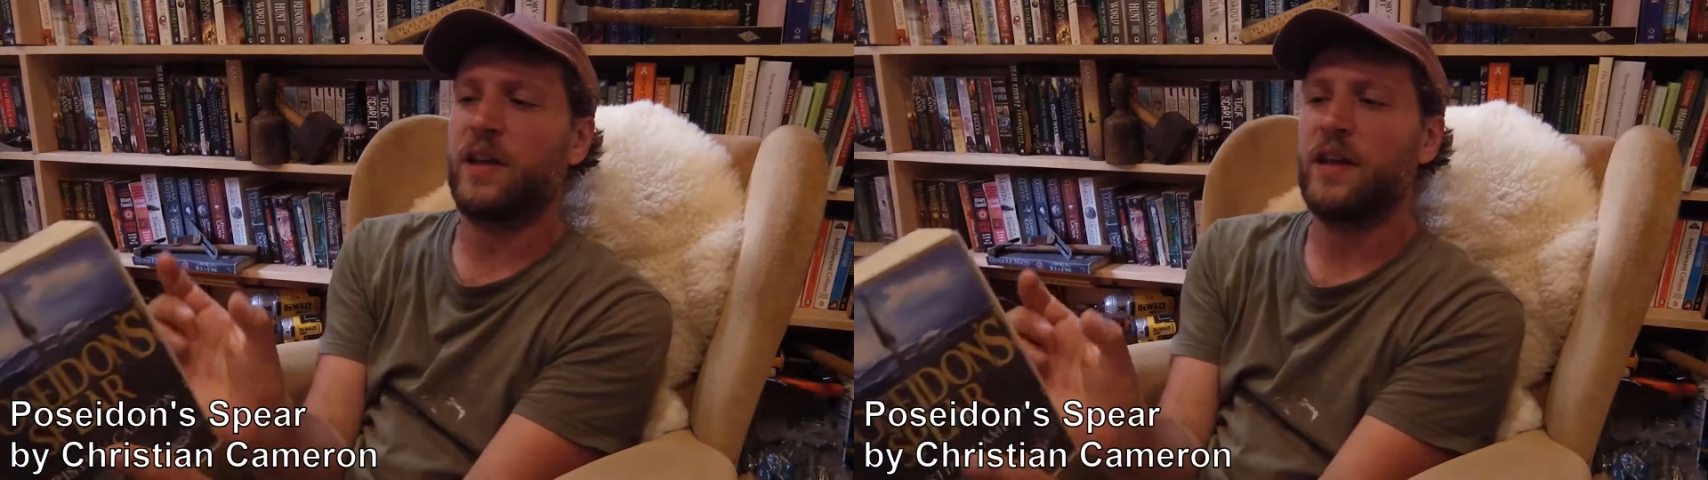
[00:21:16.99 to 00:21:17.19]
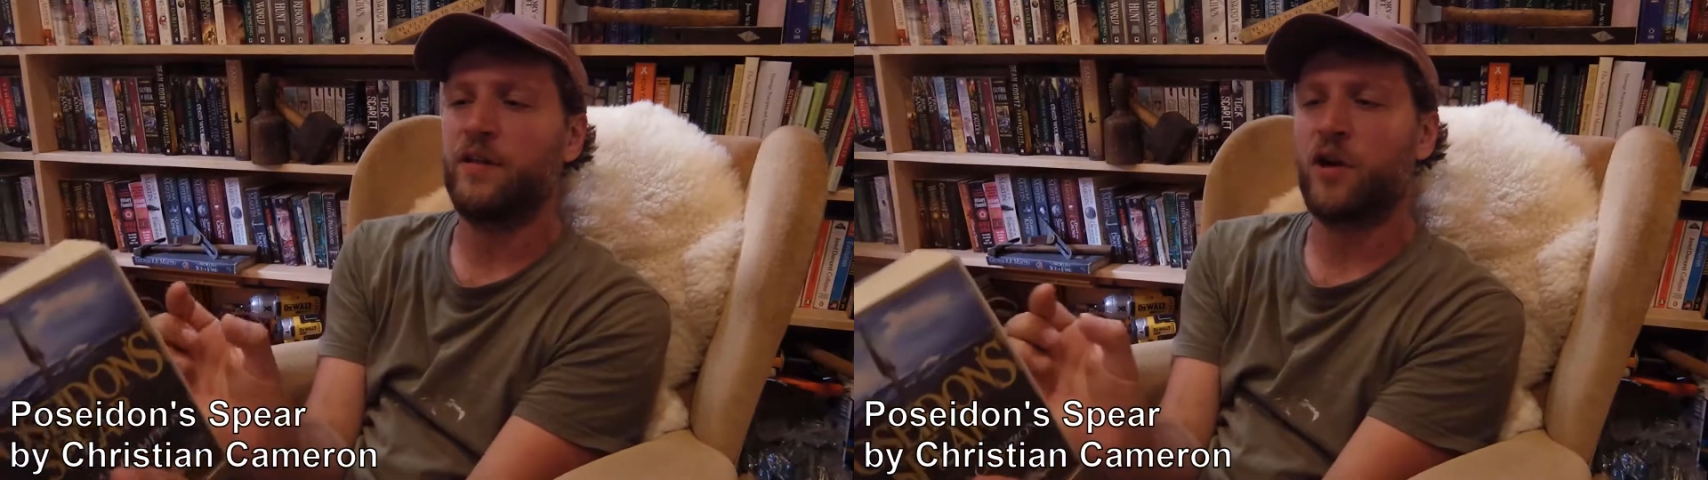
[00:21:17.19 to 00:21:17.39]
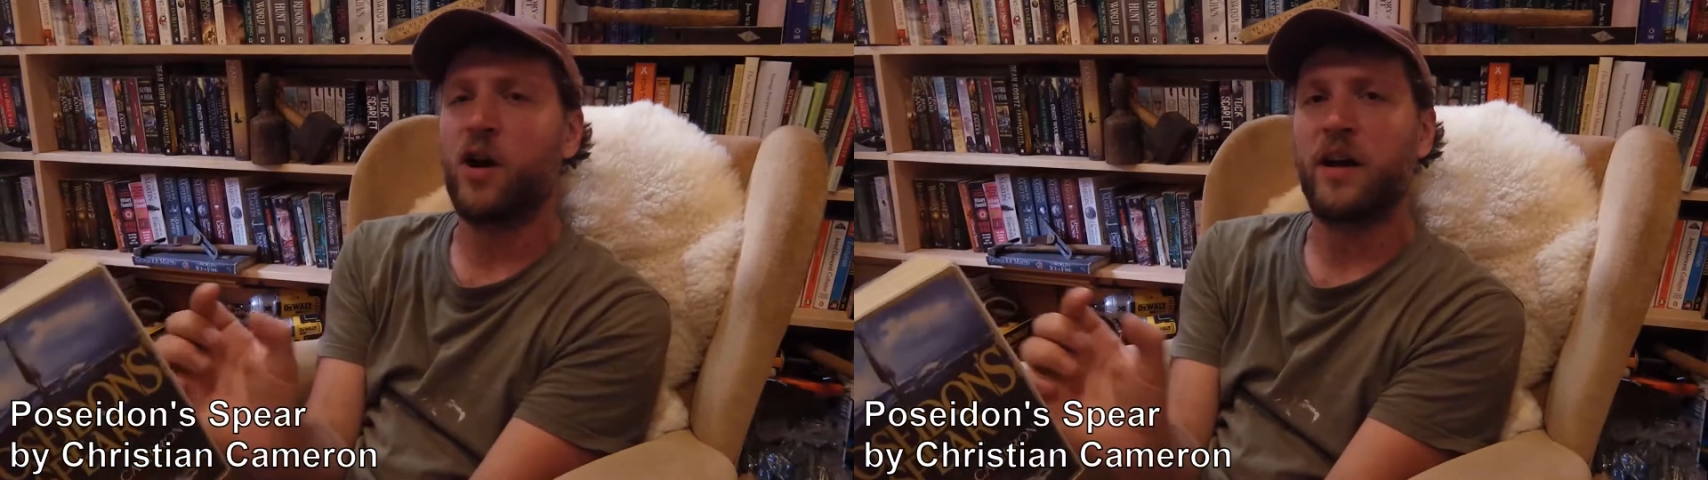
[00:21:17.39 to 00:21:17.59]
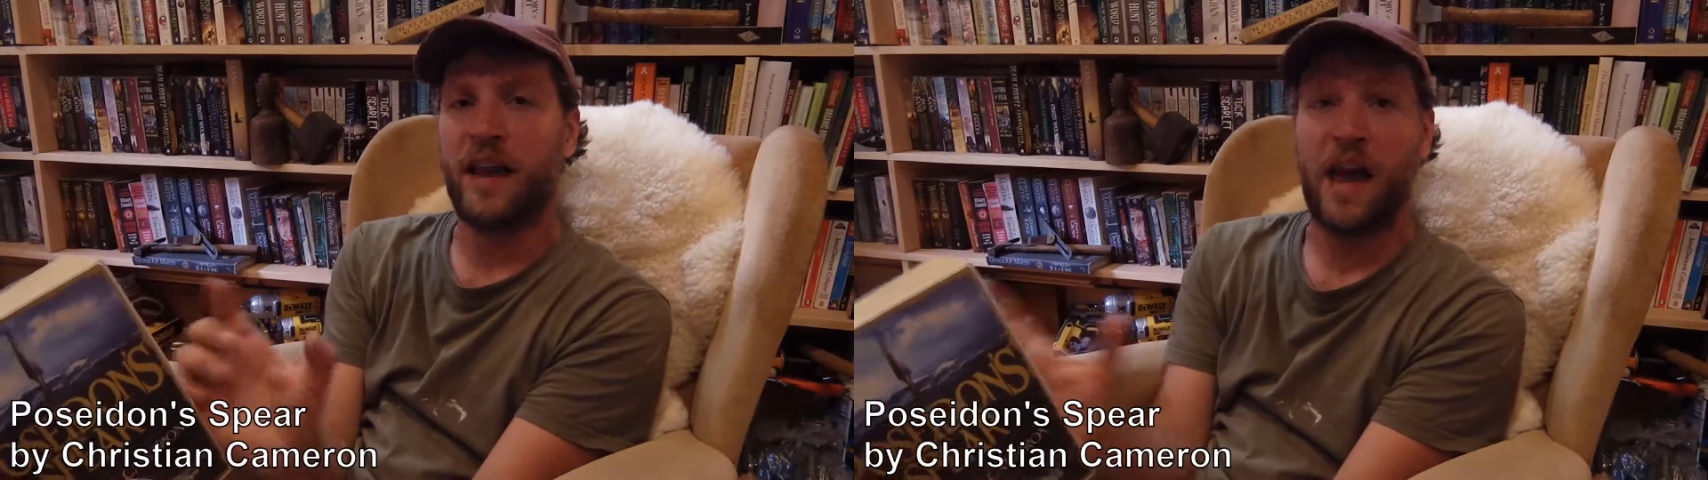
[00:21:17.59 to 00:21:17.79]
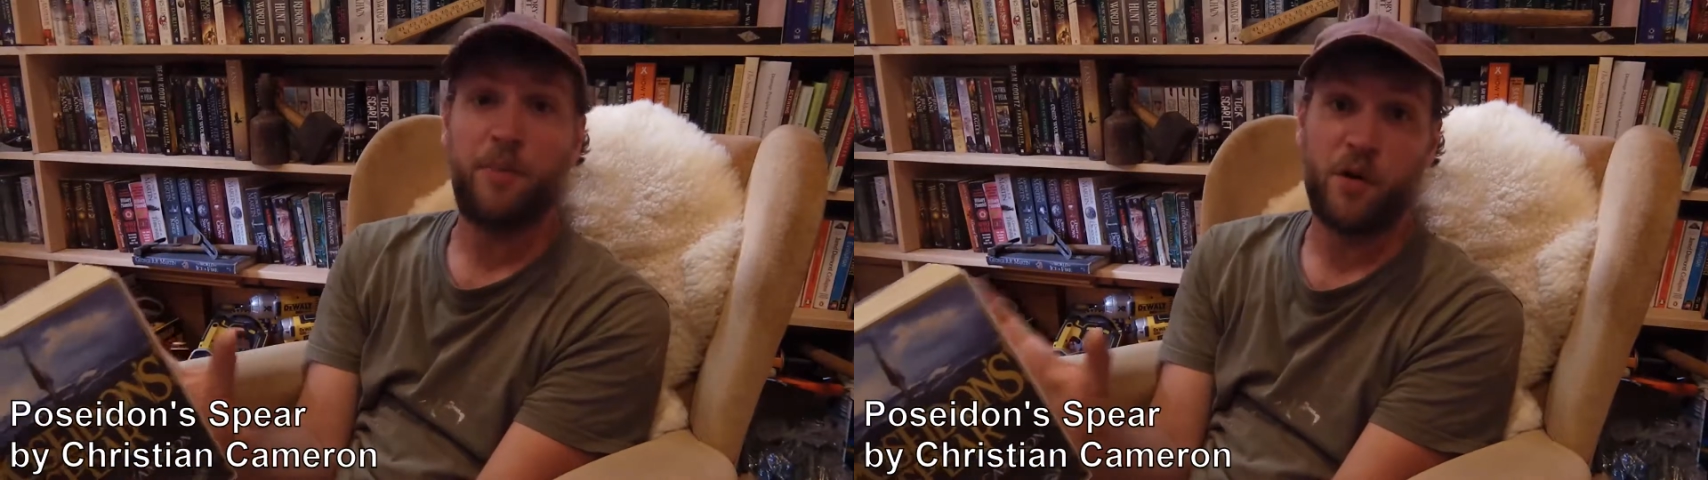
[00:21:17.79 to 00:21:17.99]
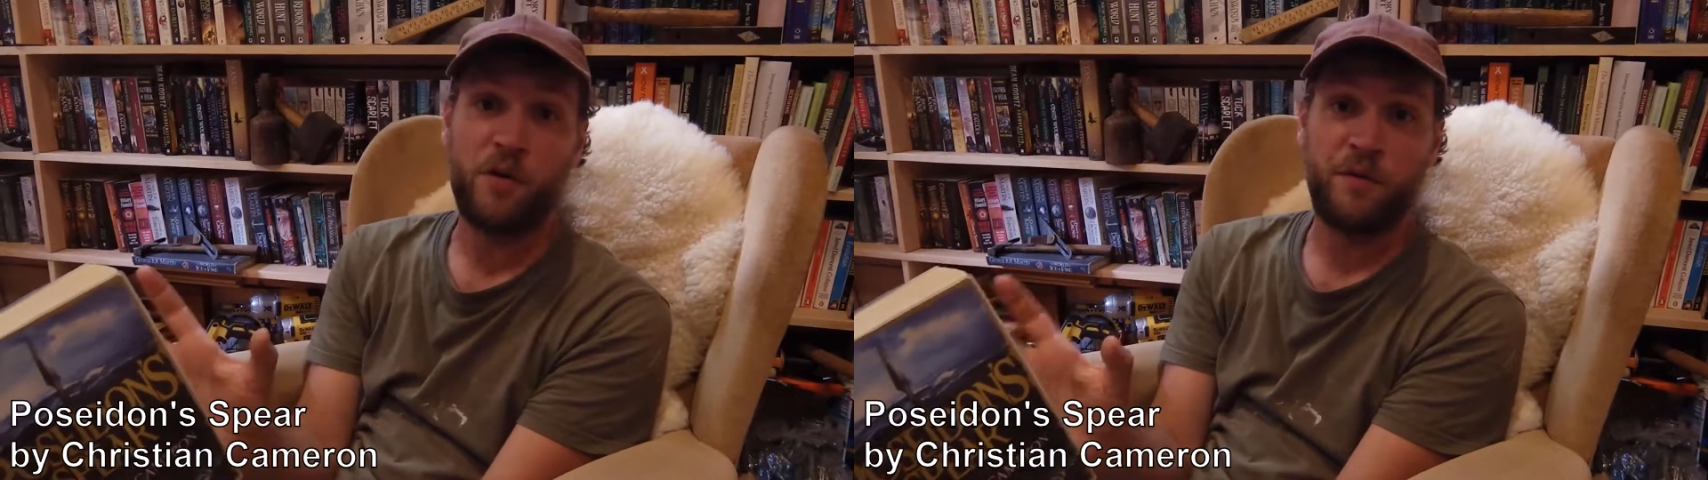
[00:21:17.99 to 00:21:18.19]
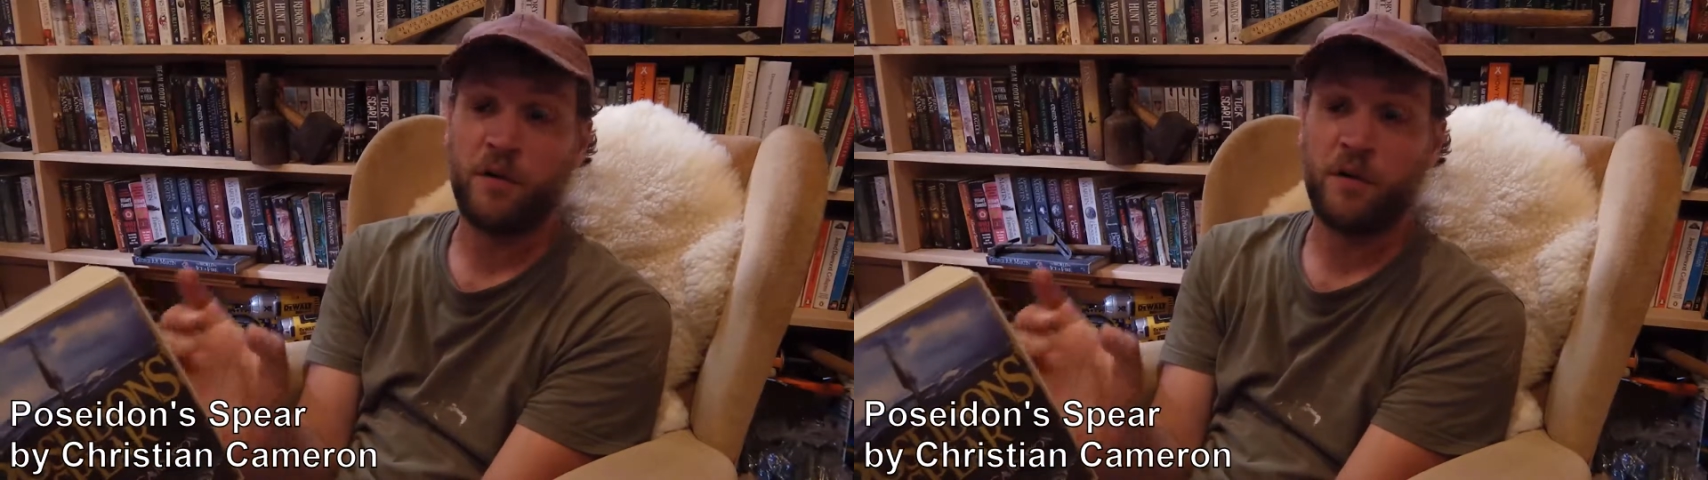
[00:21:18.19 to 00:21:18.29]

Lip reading: he's got a gap of,